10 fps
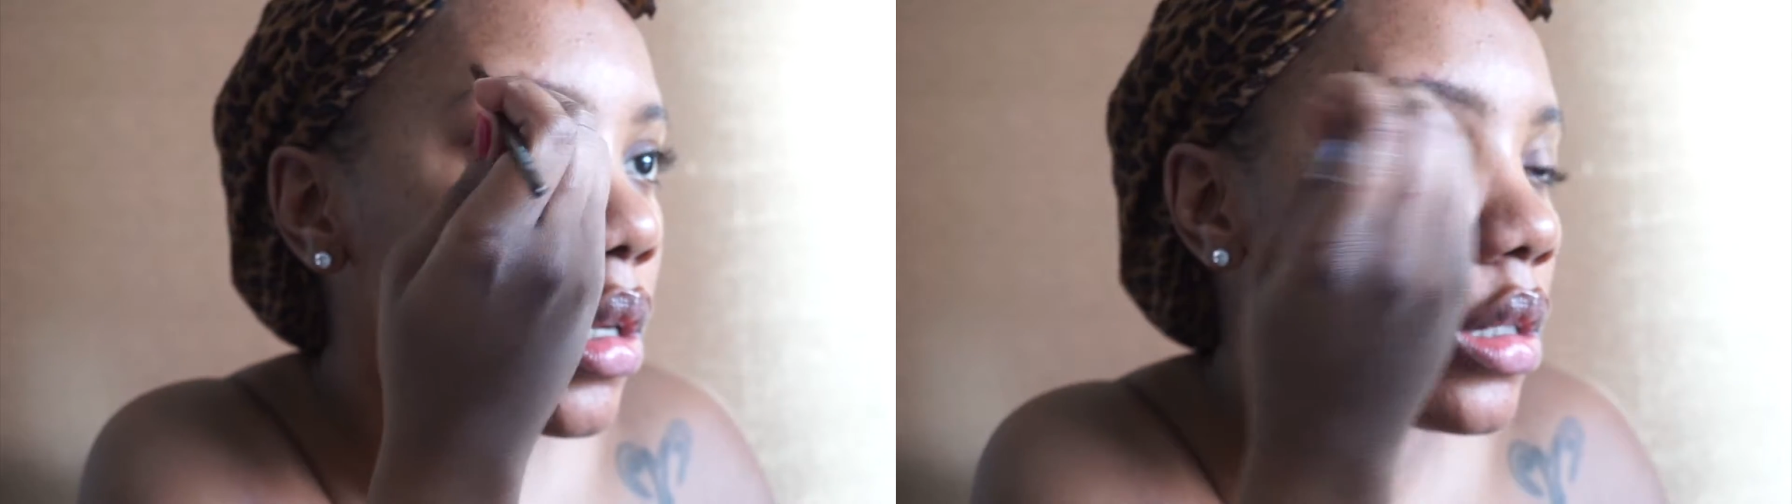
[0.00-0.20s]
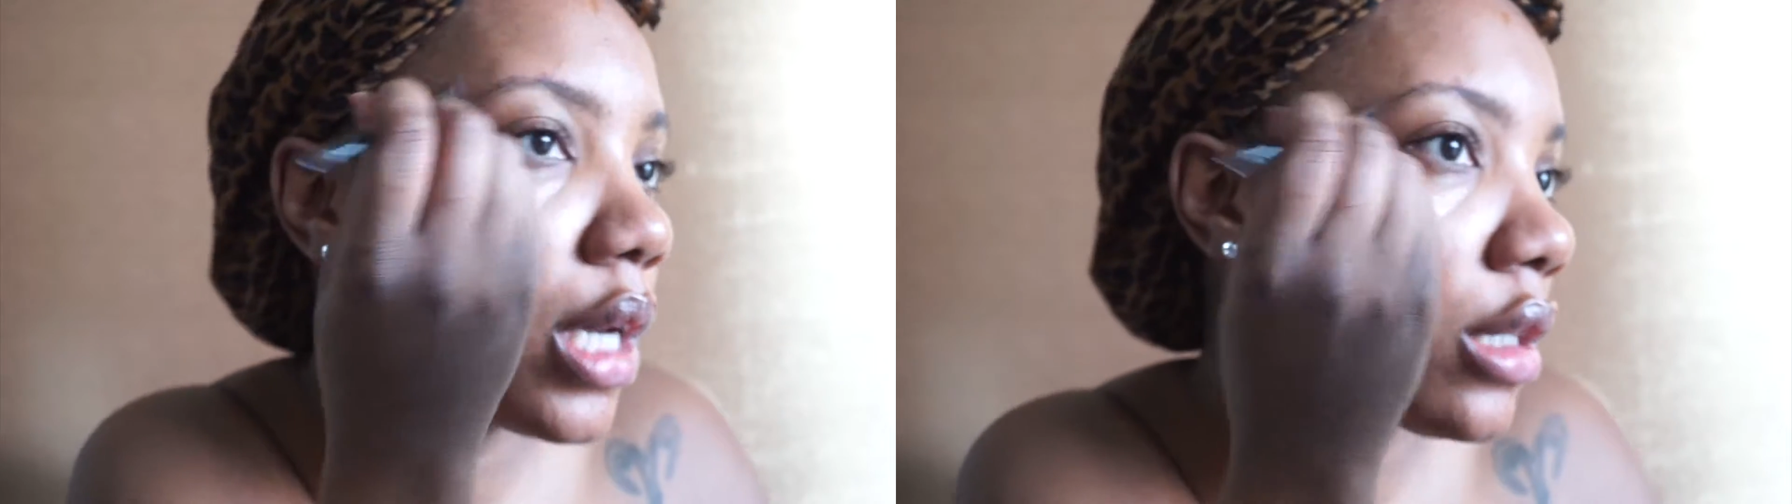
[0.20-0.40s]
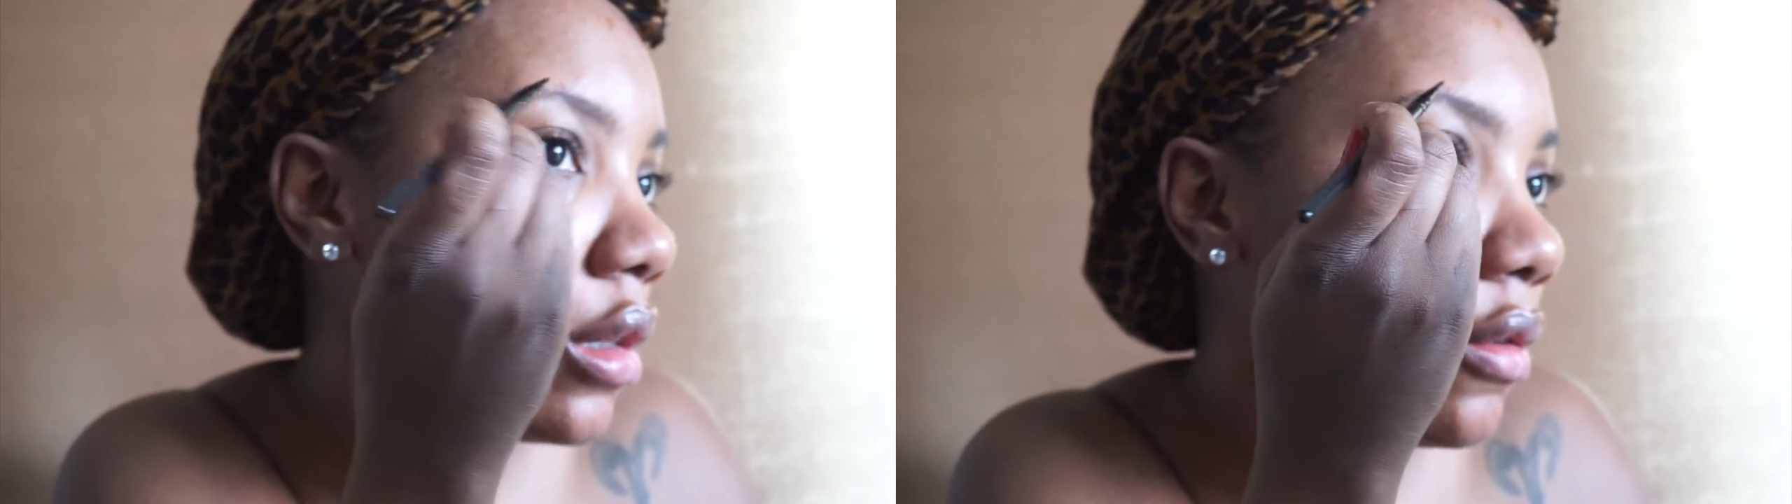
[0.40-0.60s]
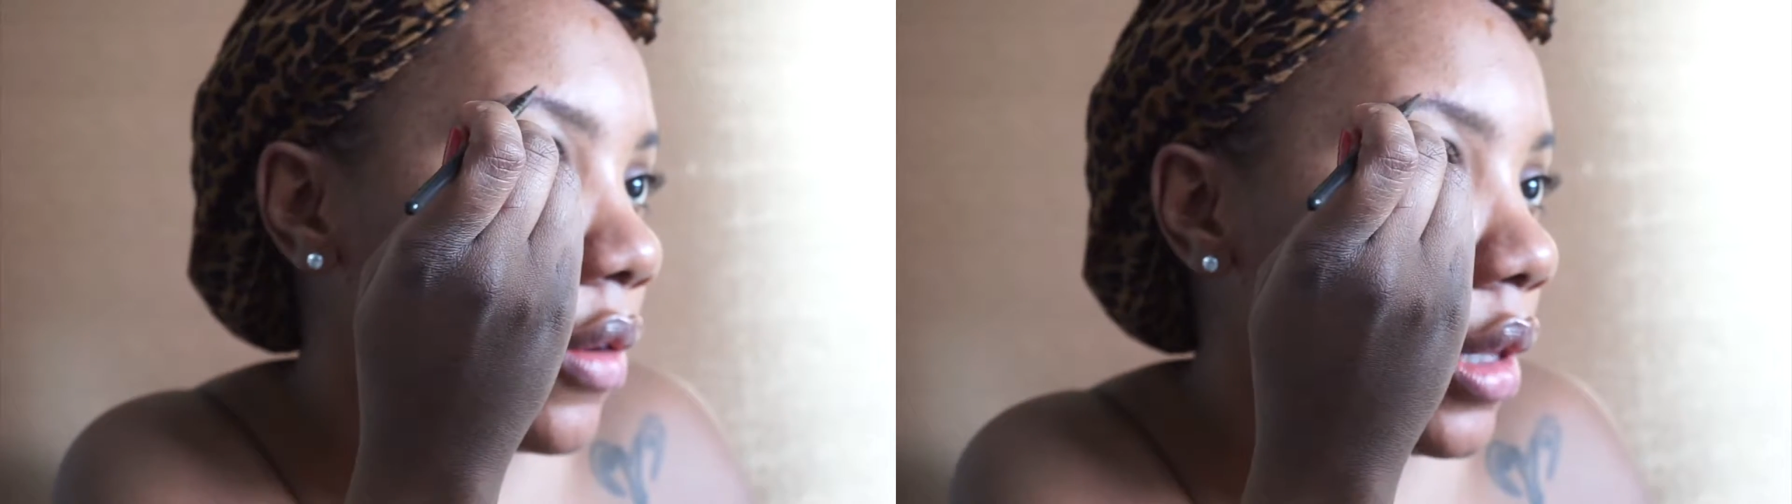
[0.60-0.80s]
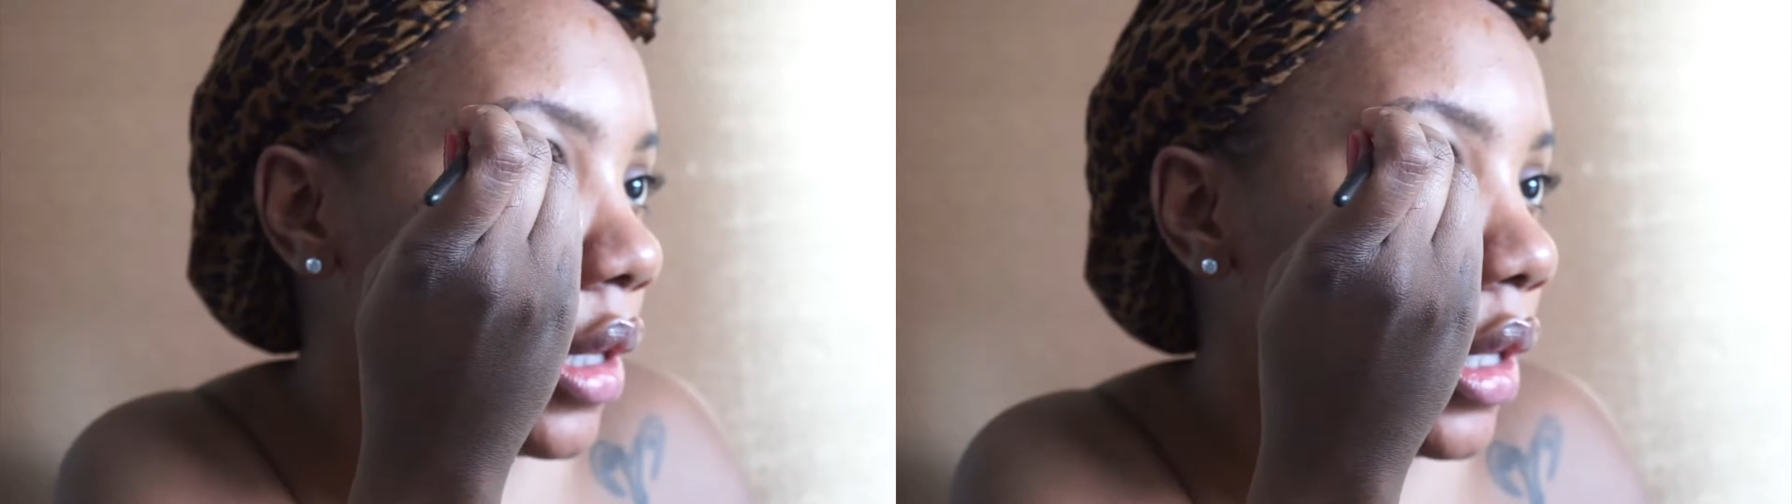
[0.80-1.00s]
It's actually
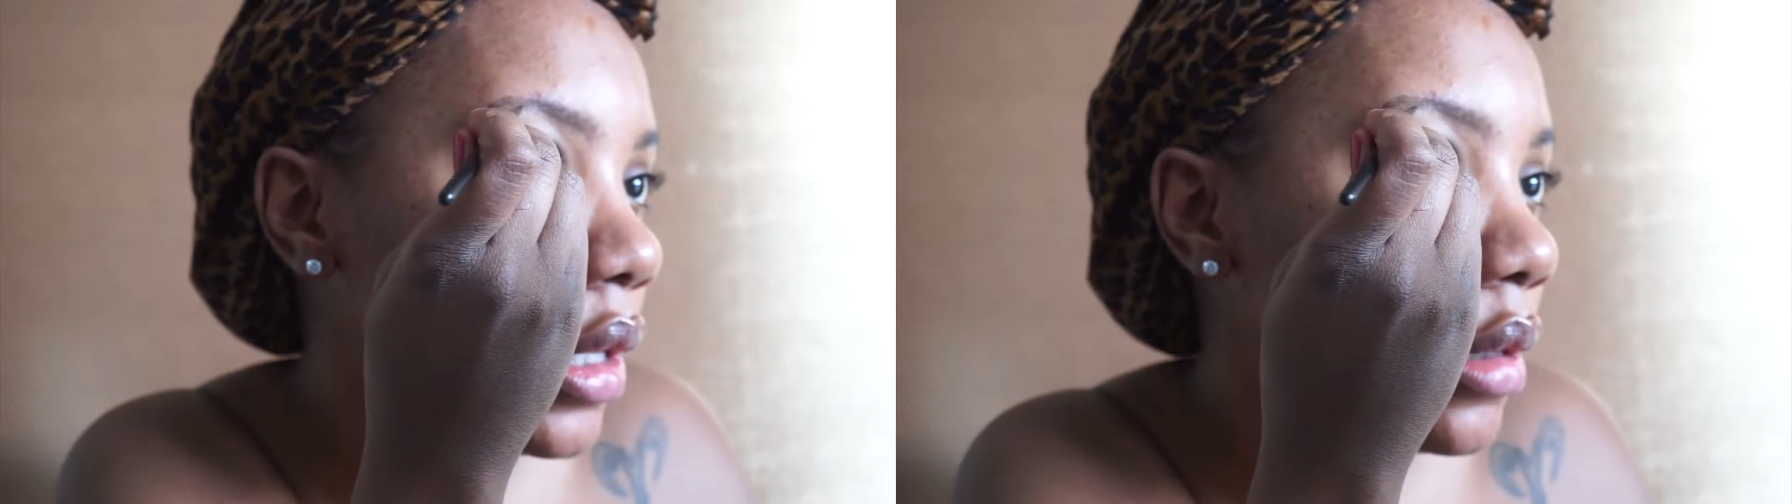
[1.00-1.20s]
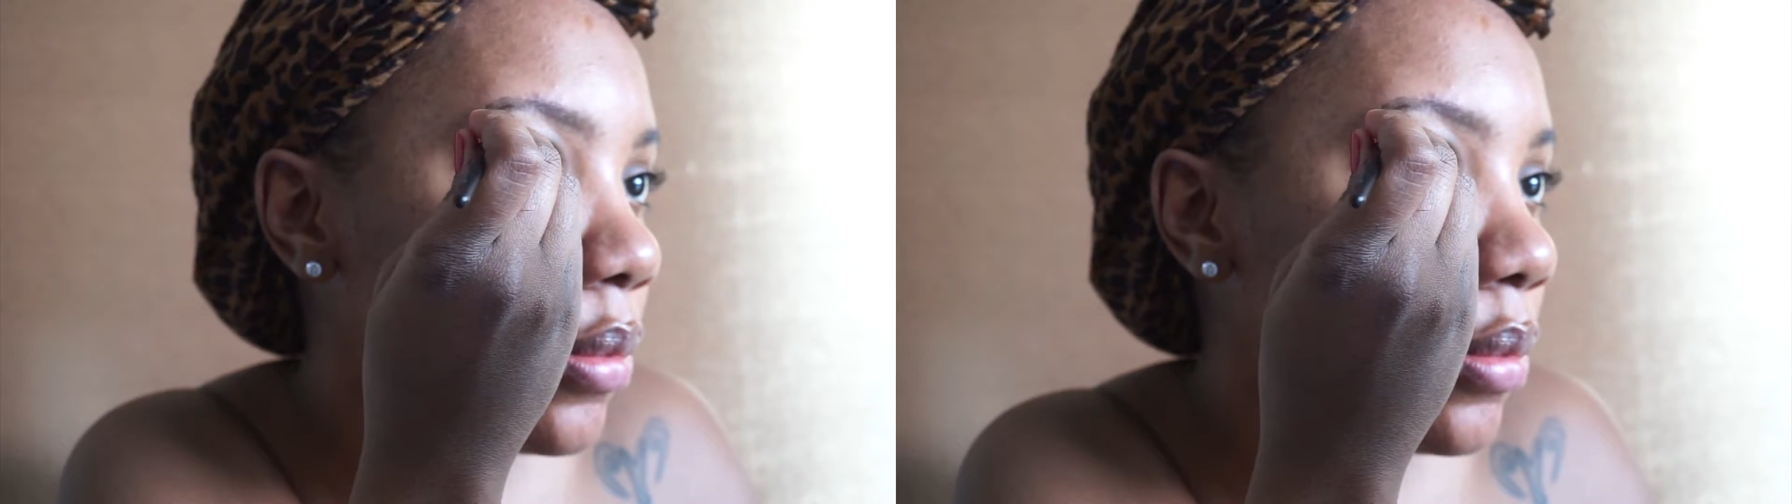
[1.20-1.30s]
filling in